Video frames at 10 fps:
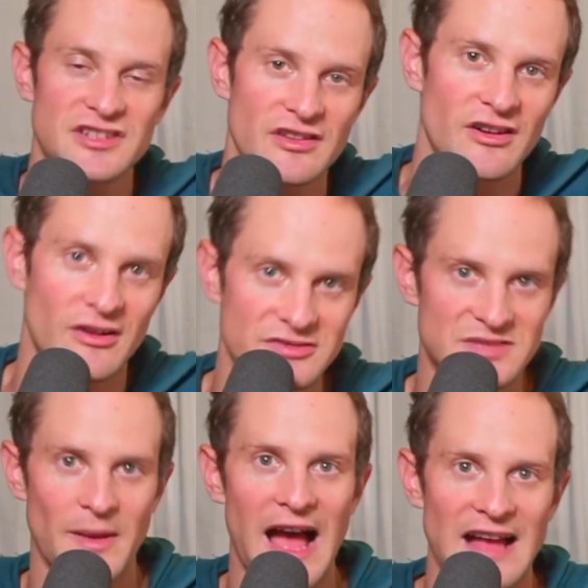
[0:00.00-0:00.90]
in their own
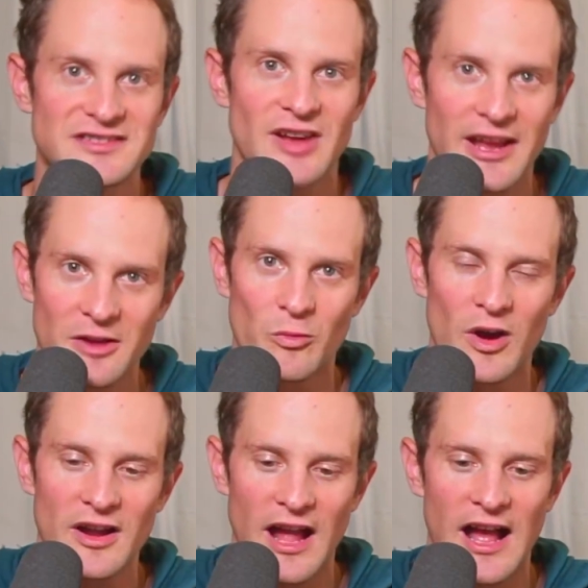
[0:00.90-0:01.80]
spot. So I can
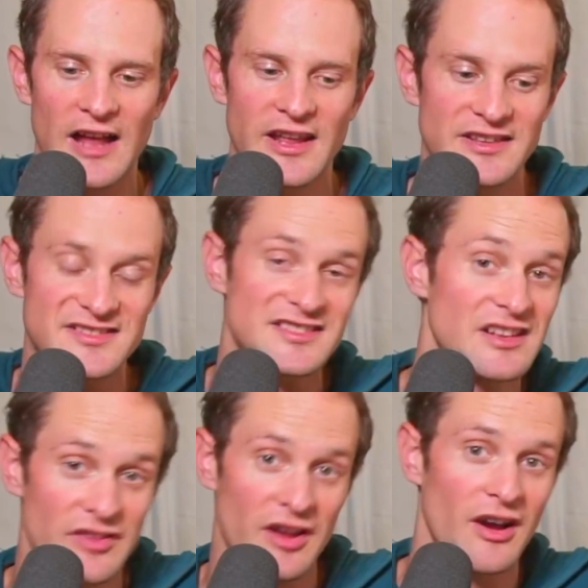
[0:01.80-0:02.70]
work on and
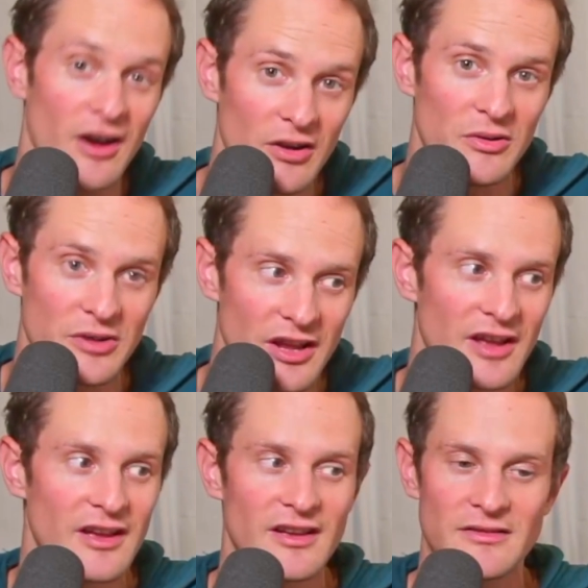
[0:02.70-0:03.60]
see the code
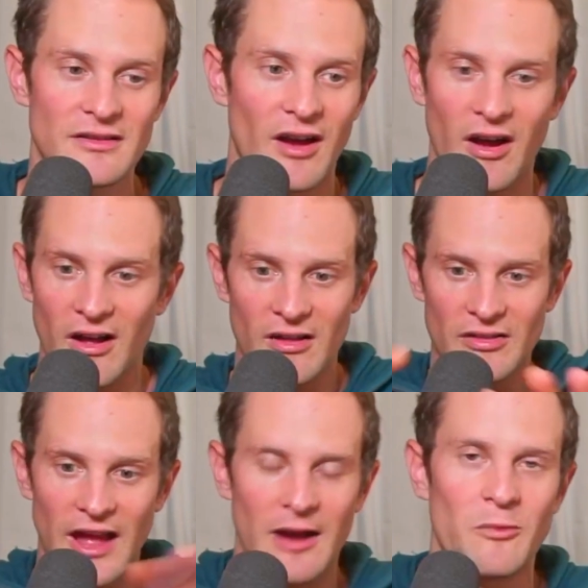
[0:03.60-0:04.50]

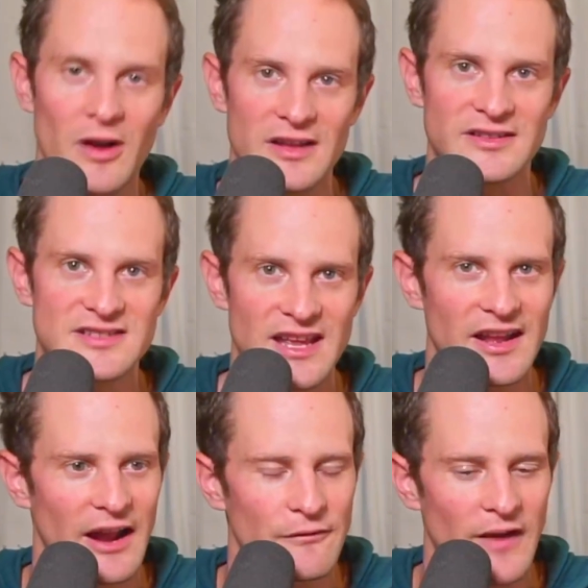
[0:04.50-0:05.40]
all at once.
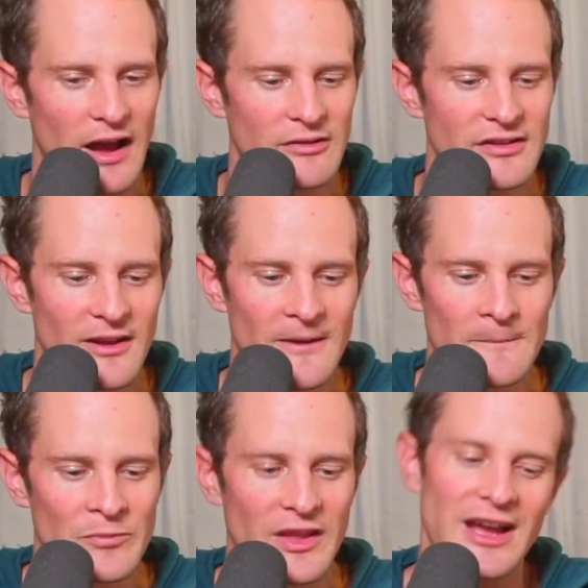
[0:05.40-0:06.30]
And I found
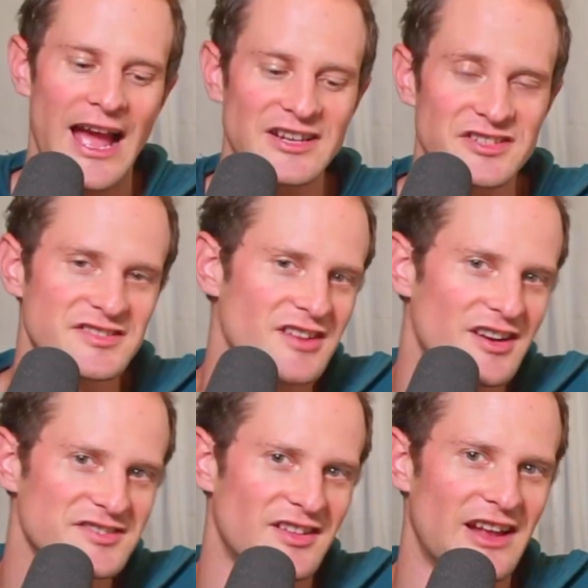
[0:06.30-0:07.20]
that actually this
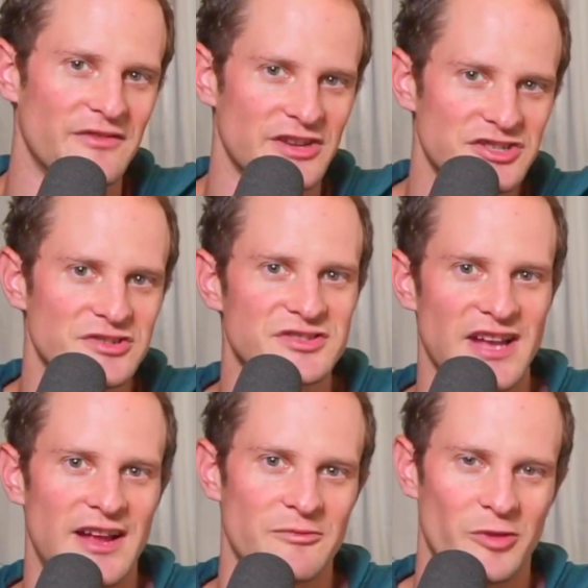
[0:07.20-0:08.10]
caused a lot of issues
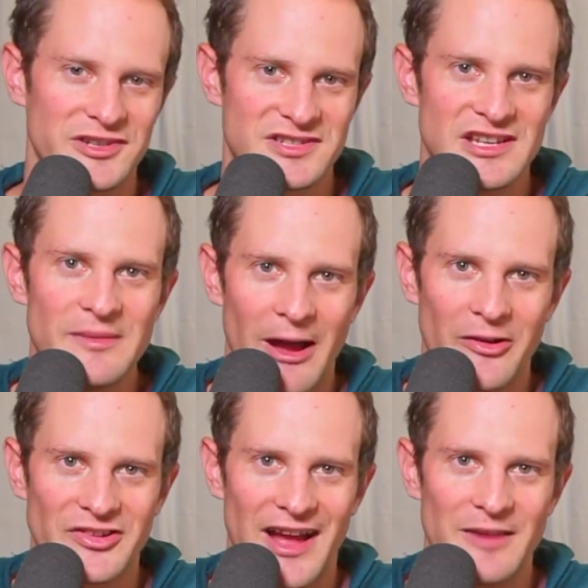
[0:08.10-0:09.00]
on one team I
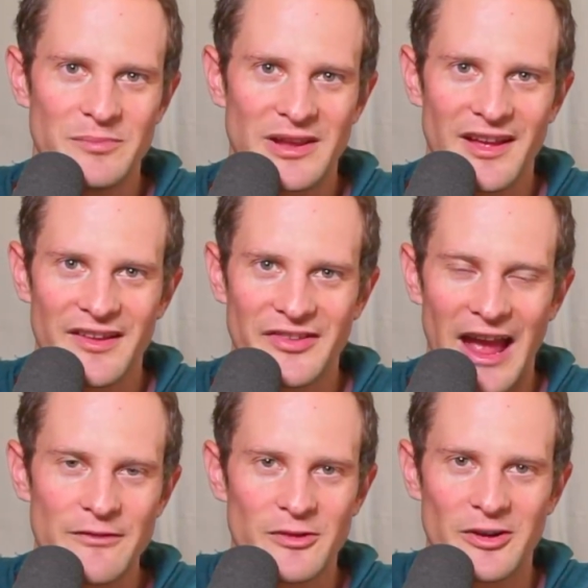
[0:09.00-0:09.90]
was on, because
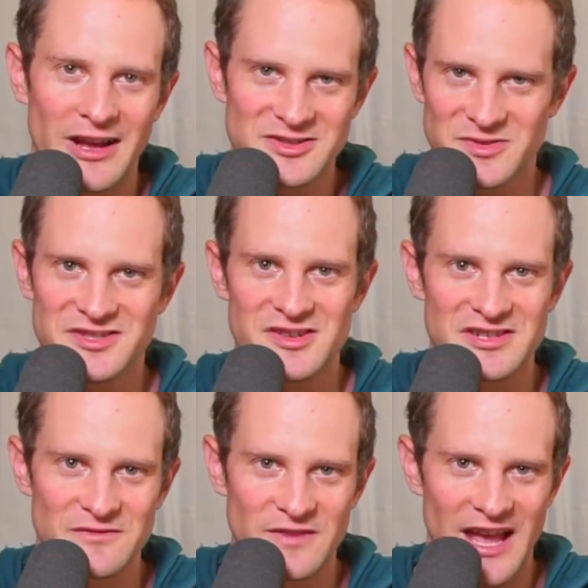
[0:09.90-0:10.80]
everyone else was
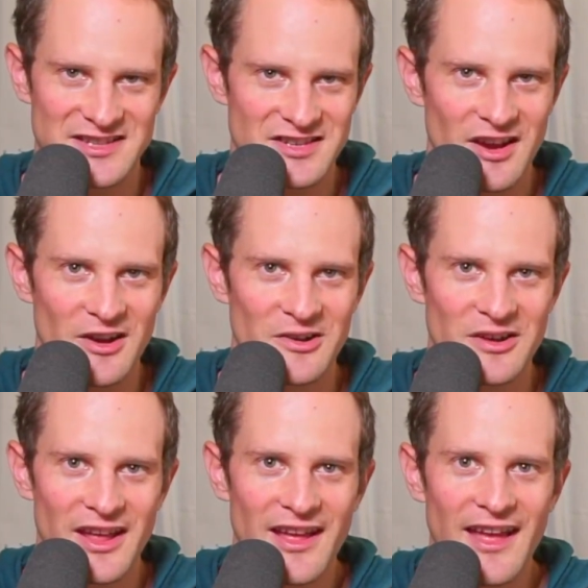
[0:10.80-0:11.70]
using VS
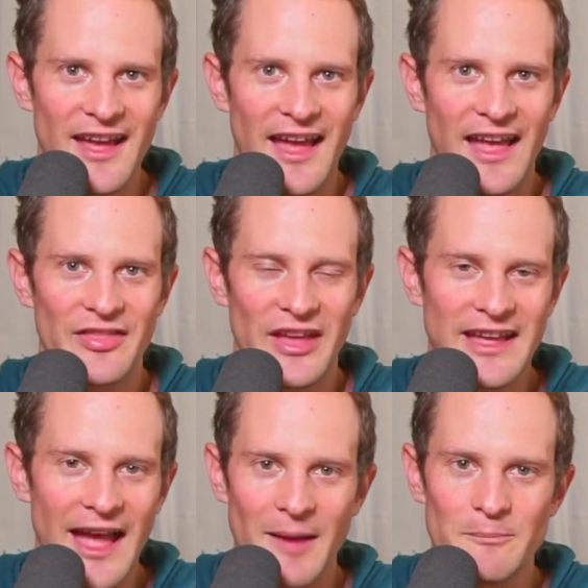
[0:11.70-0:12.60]
Code and they
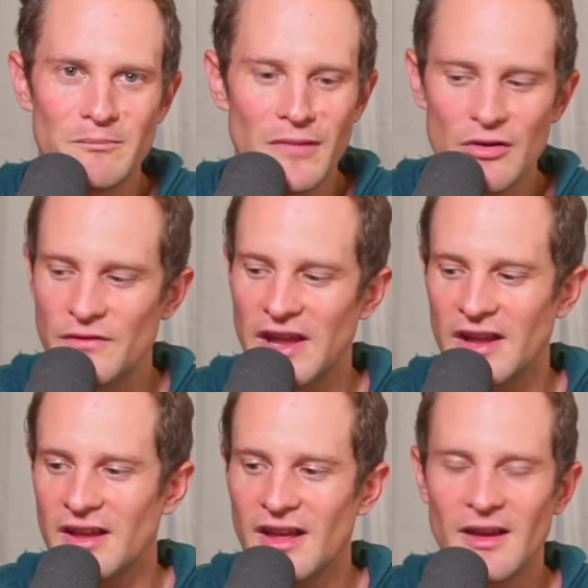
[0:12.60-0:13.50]
kept
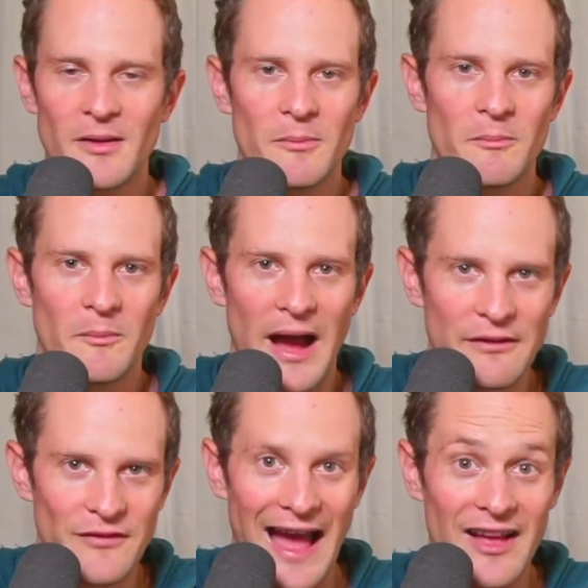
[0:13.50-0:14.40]
moving my
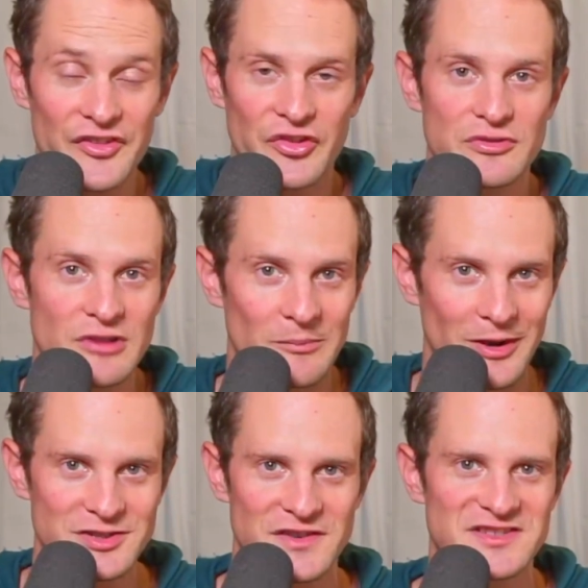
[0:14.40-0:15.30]
files into a
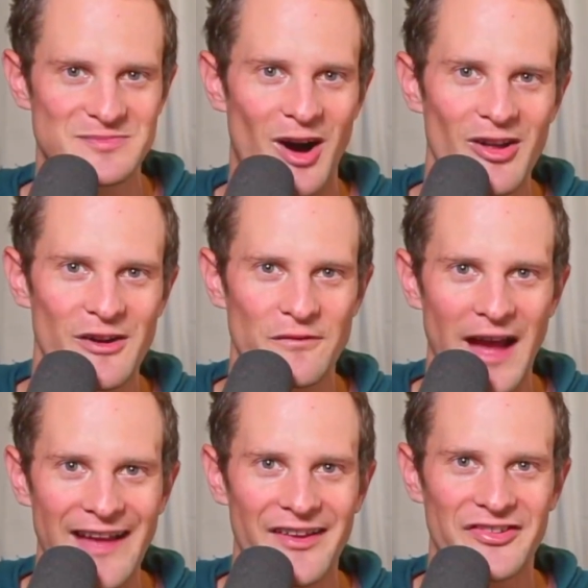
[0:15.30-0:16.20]
bunch of smaller
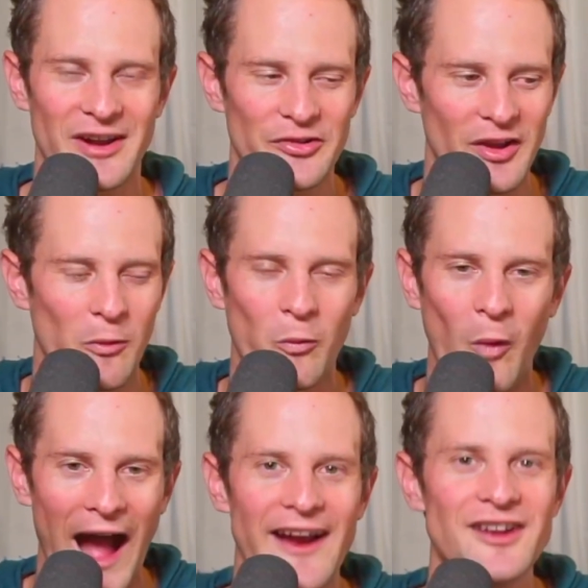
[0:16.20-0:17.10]
files. And I was like,
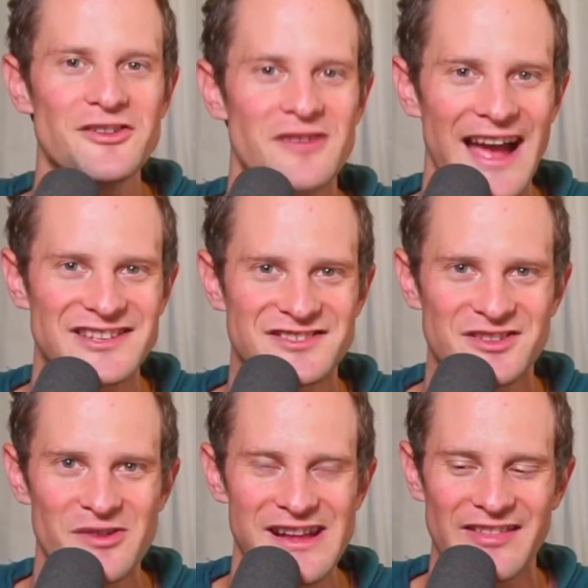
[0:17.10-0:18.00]
why are you guys
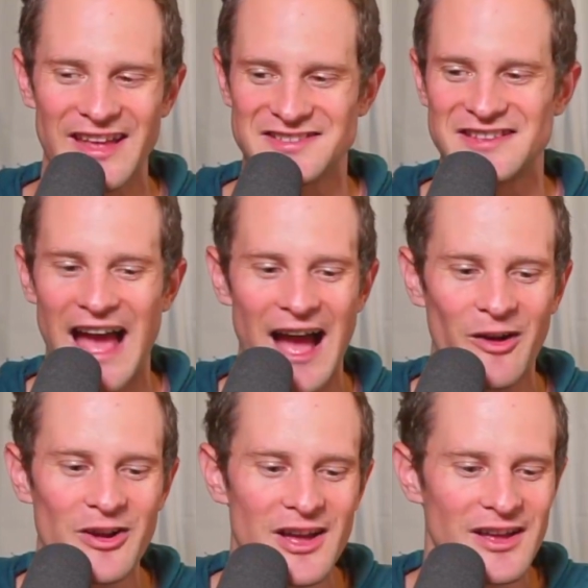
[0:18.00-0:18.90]
doing this?
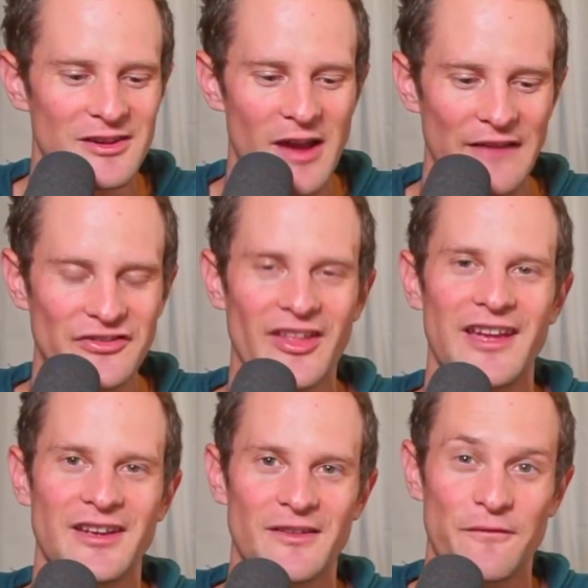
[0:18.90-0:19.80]
Now you have to
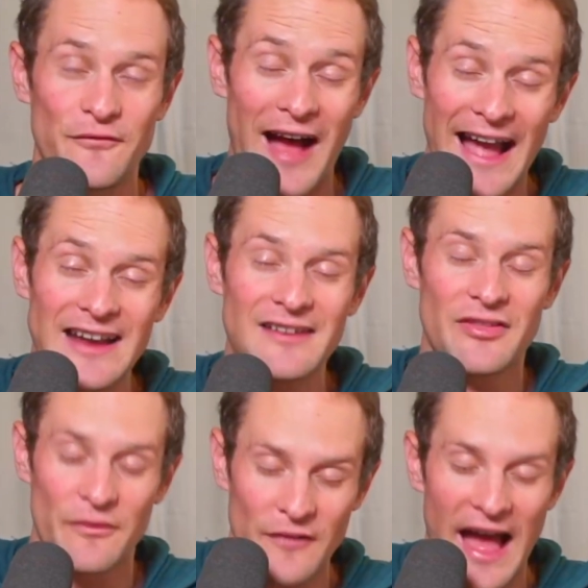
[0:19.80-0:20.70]
like find
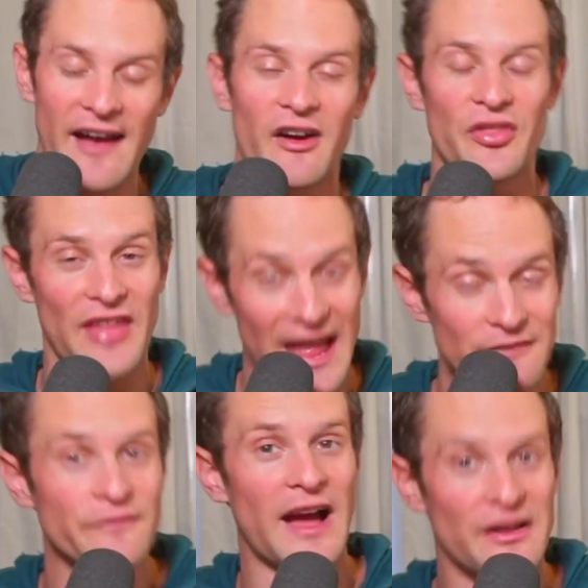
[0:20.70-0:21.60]
the file,
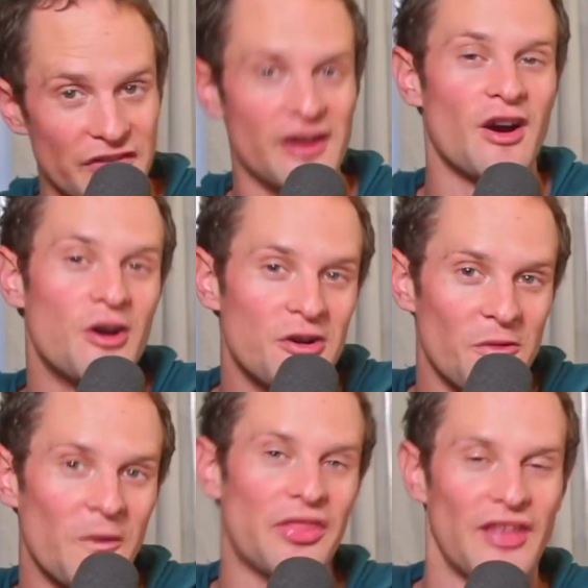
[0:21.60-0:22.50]
then find the code
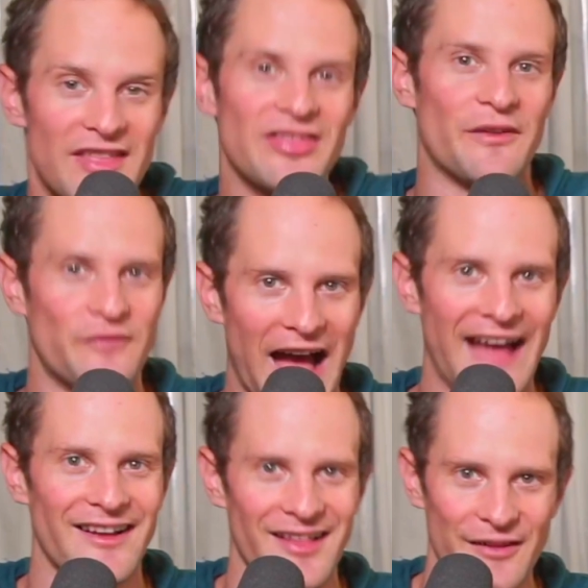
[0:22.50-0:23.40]
within the
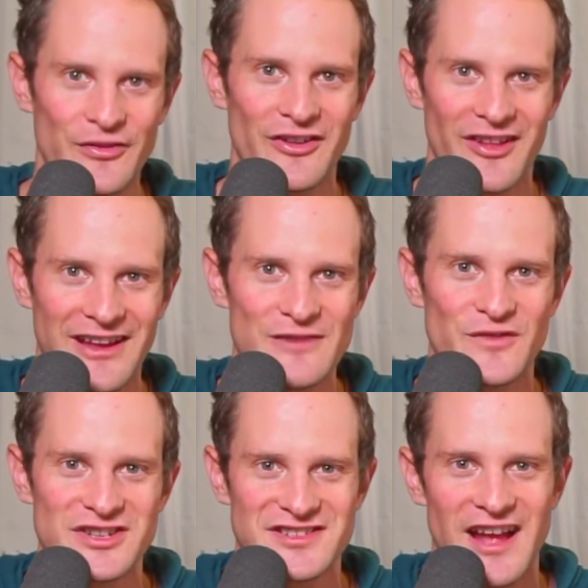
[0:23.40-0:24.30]
file if you're looking
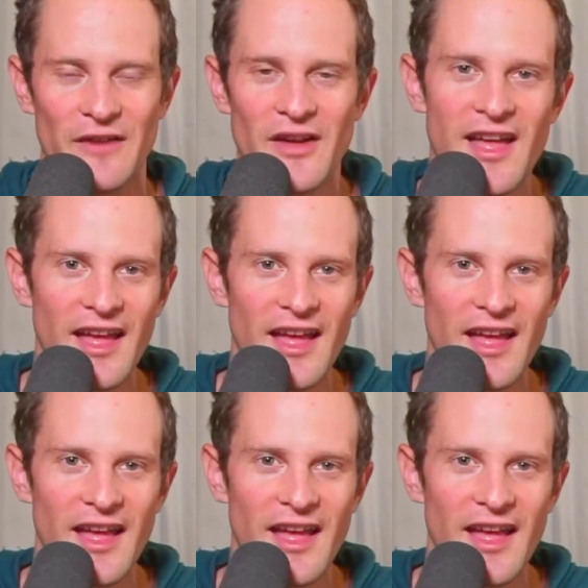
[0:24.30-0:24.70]
for stuff.